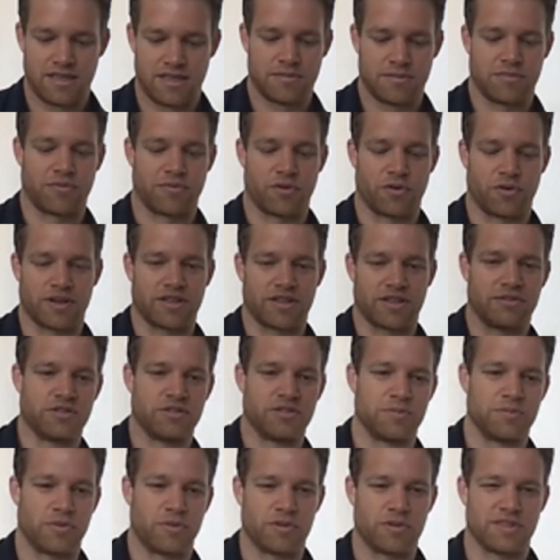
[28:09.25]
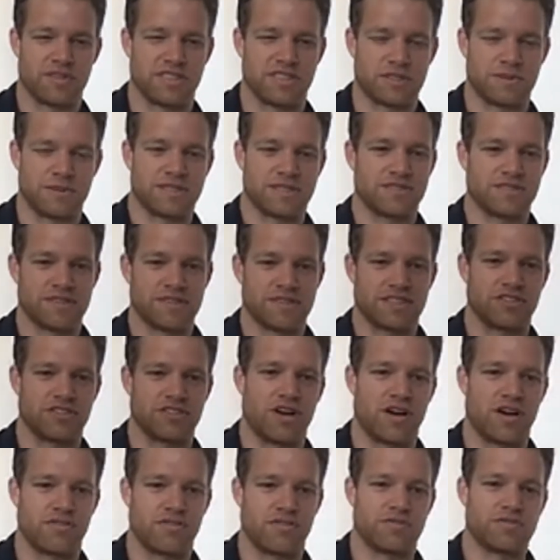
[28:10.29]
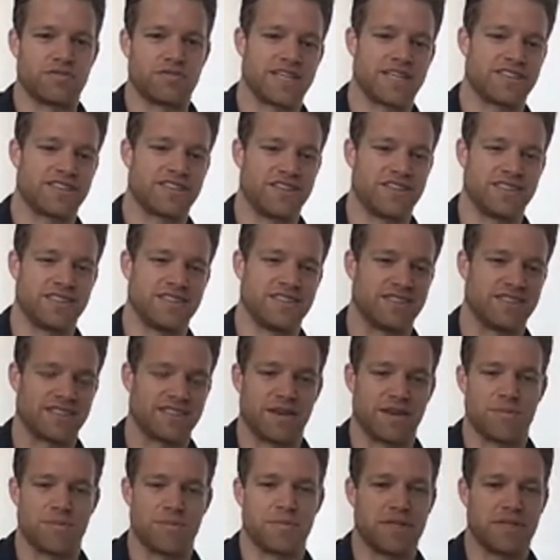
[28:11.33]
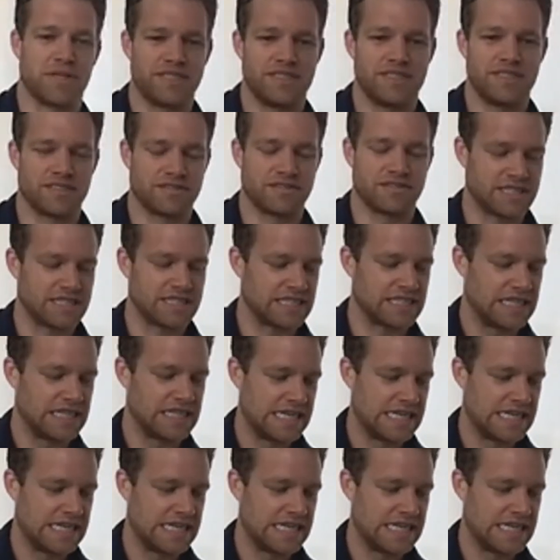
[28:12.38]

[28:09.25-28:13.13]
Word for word: Before I go into more of the specifics of Tecton and the capabilities of it,